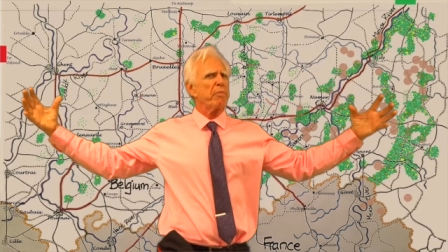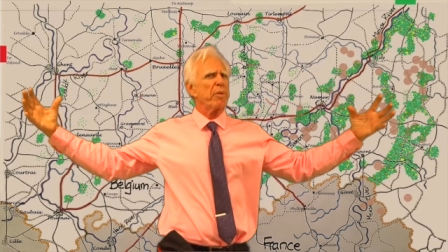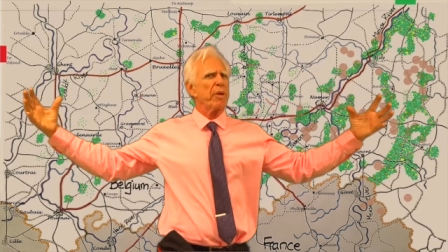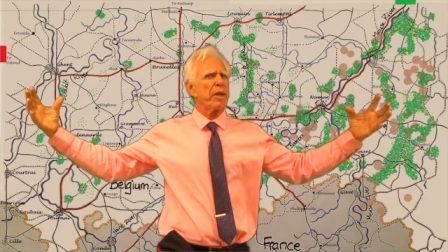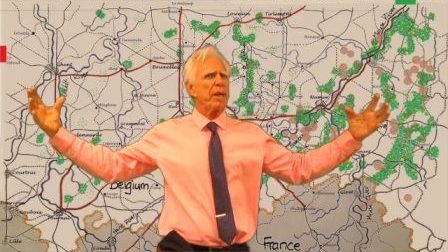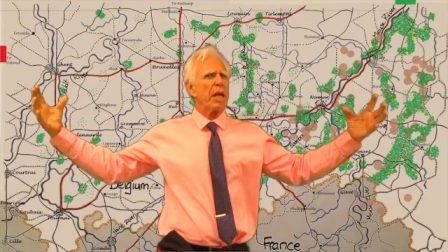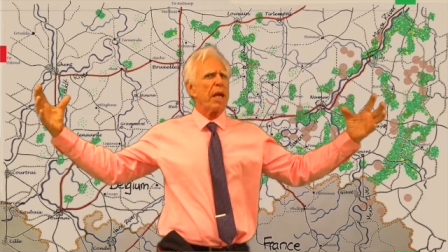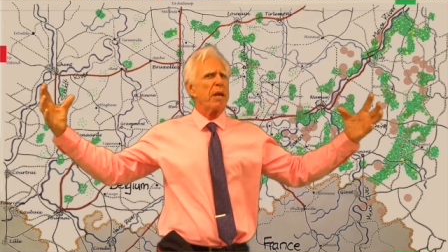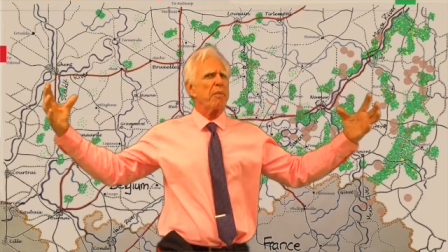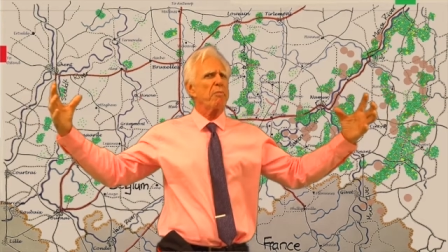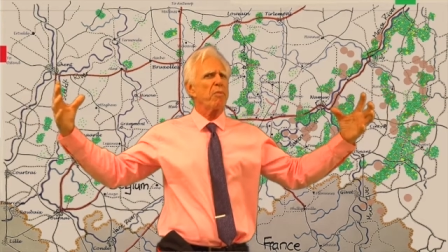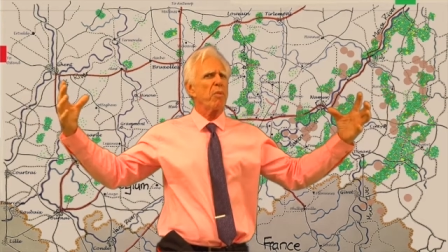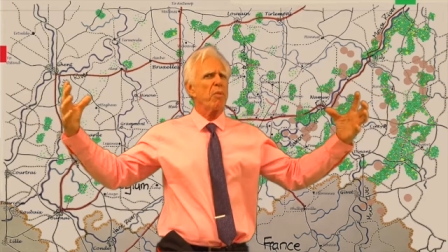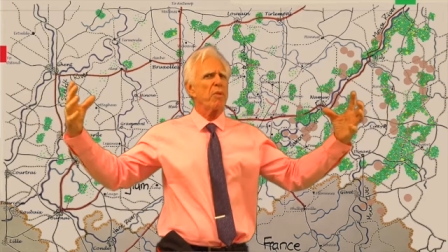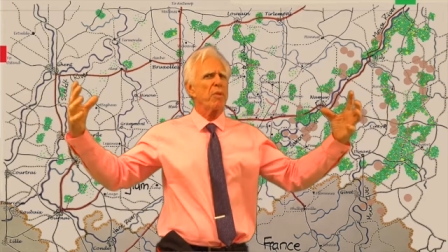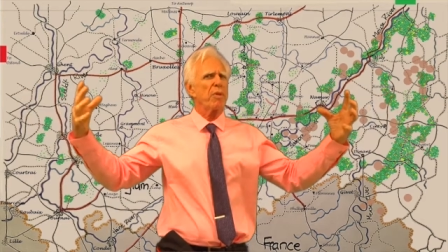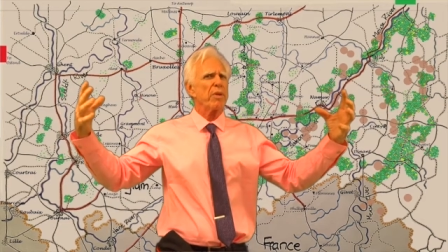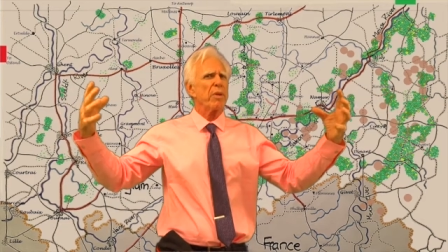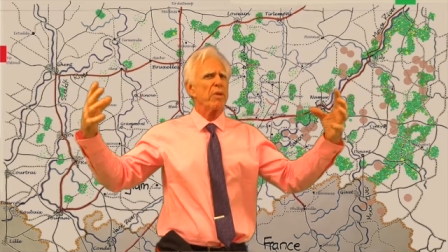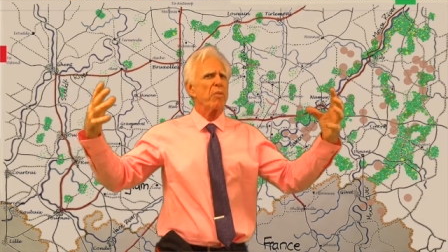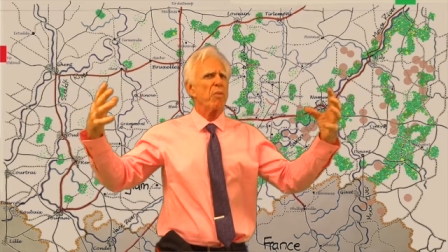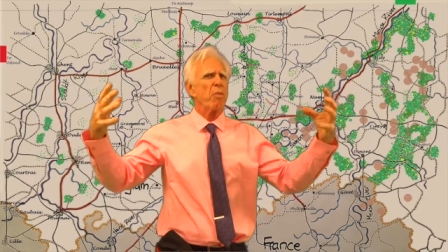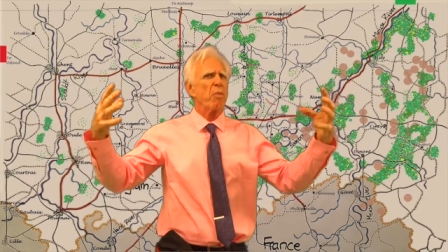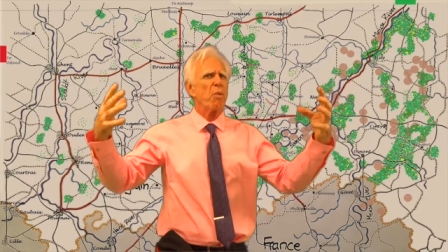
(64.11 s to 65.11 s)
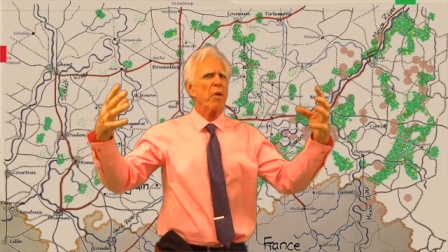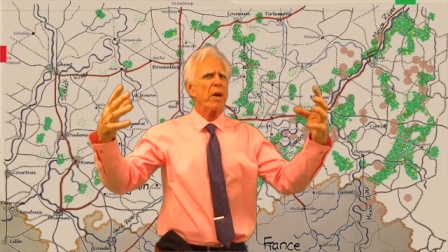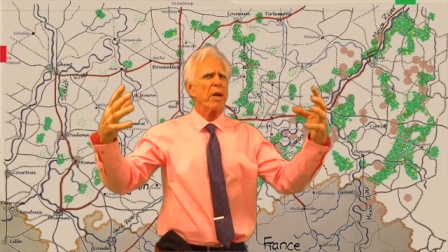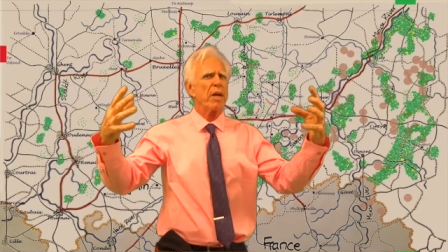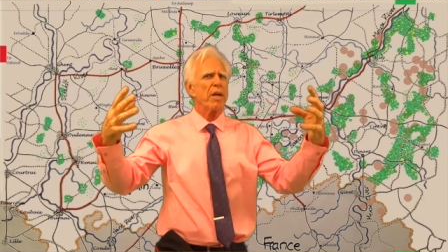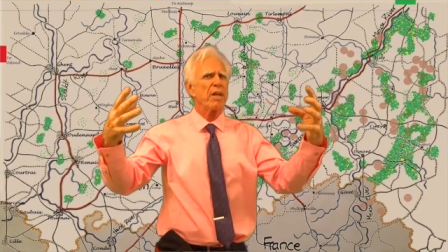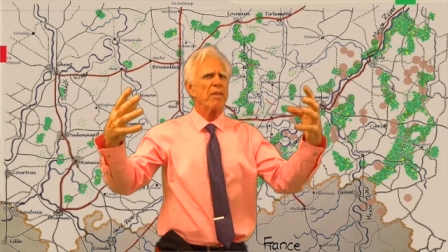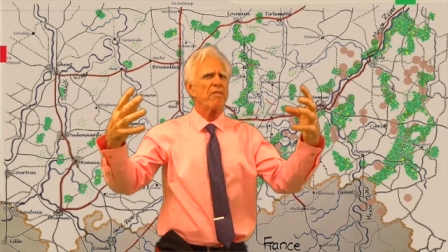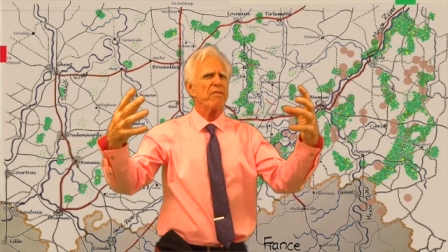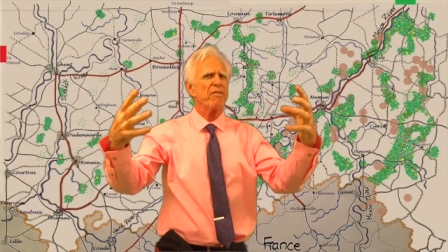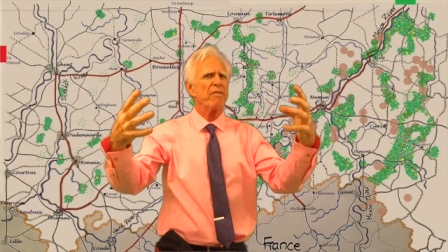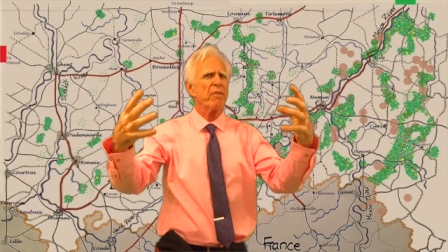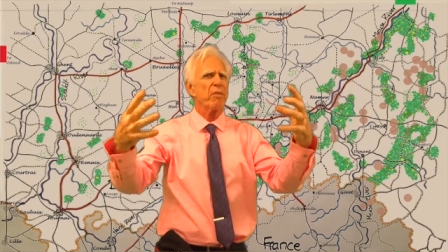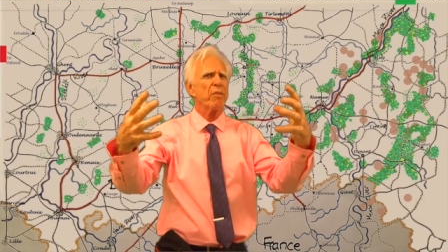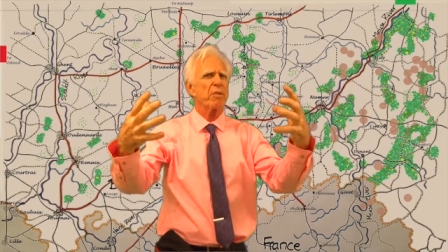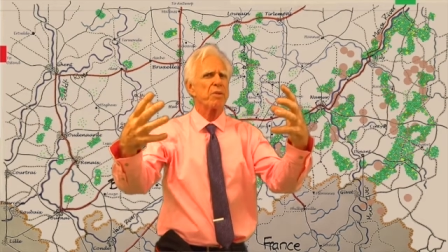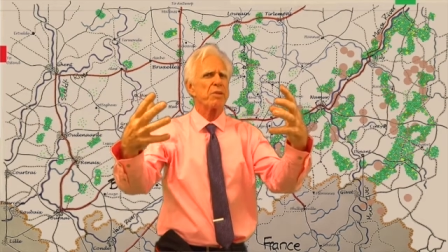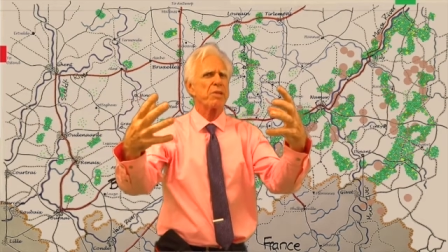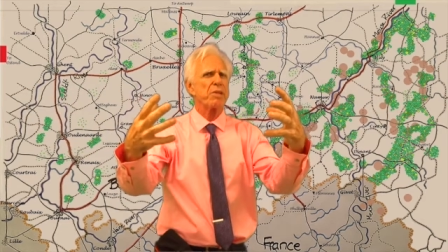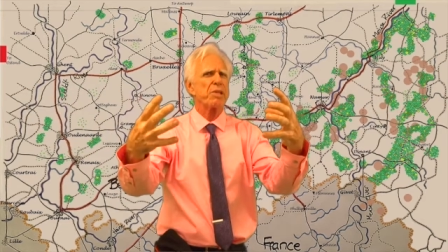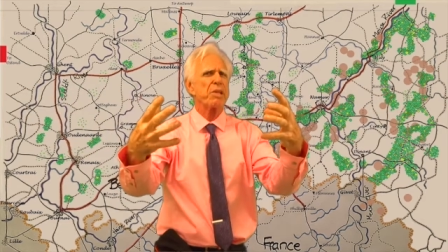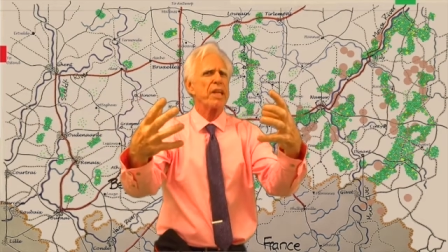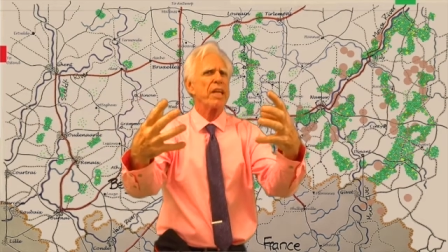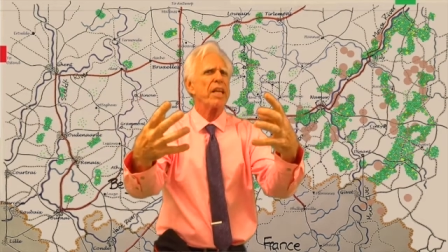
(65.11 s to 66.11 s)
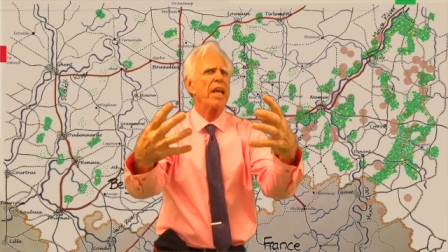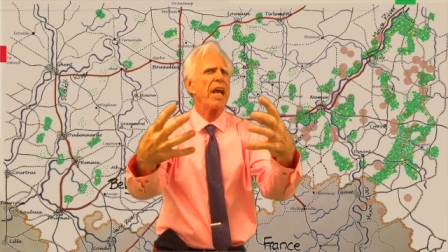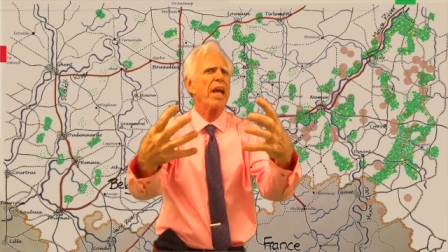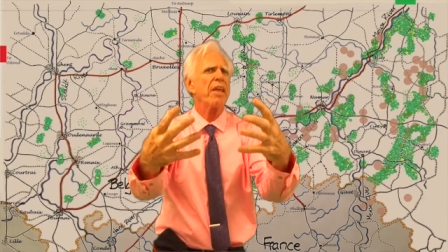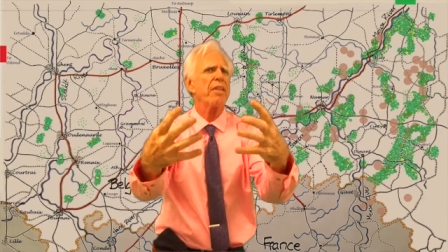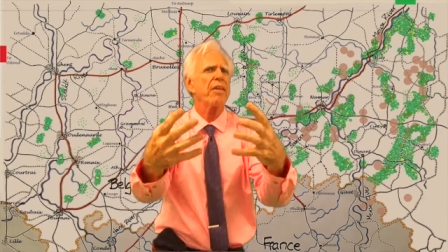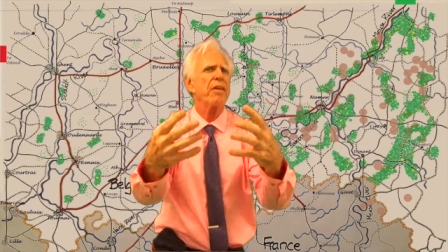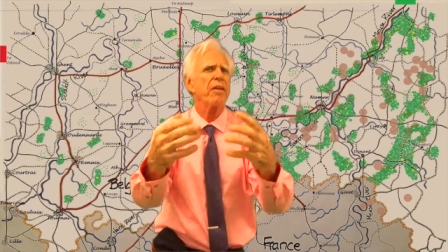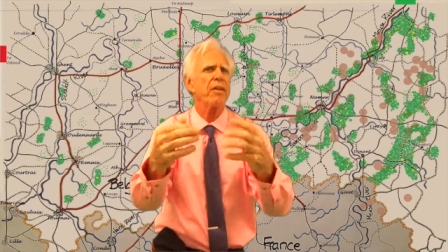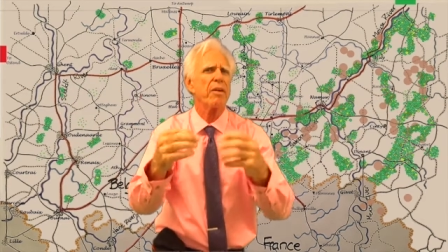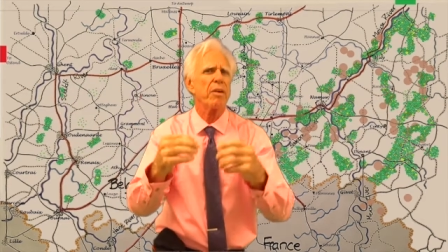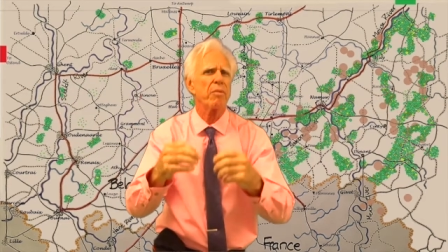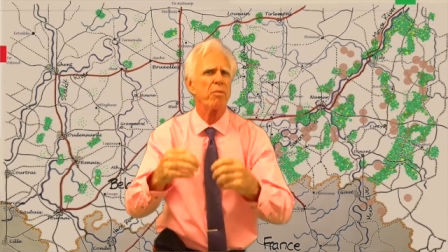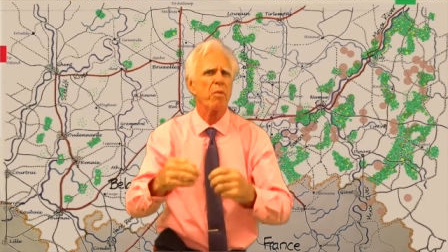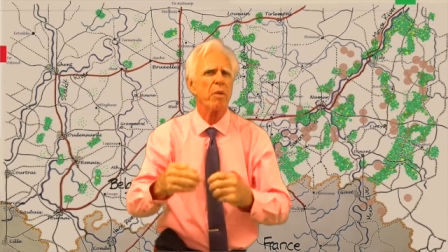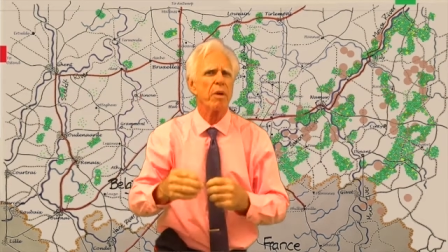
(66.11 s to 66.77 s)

bringing more than one force together at